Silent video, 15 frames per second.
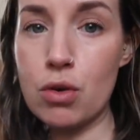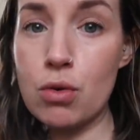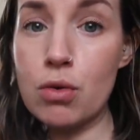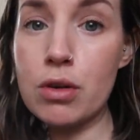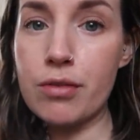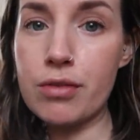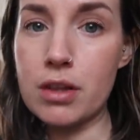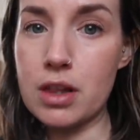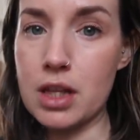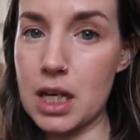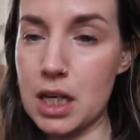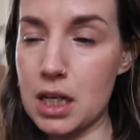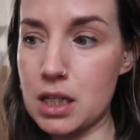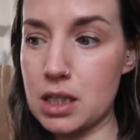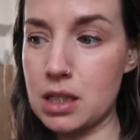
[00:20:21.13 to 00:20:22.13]
the
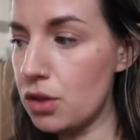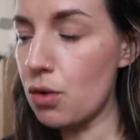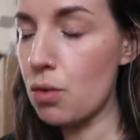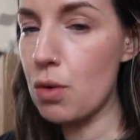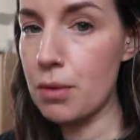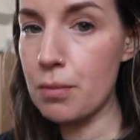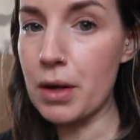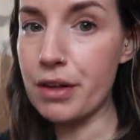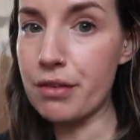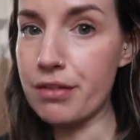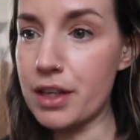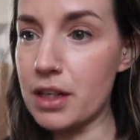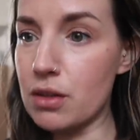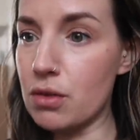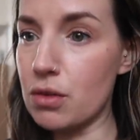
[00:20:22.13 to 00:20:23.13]
things that one might
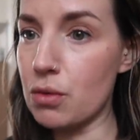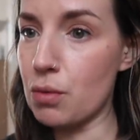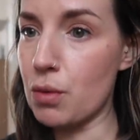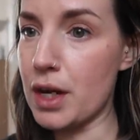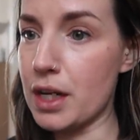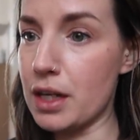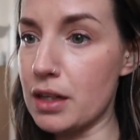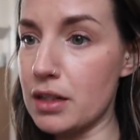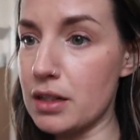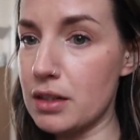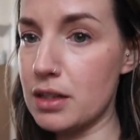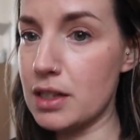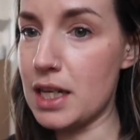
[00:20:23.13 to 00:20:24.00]
feel when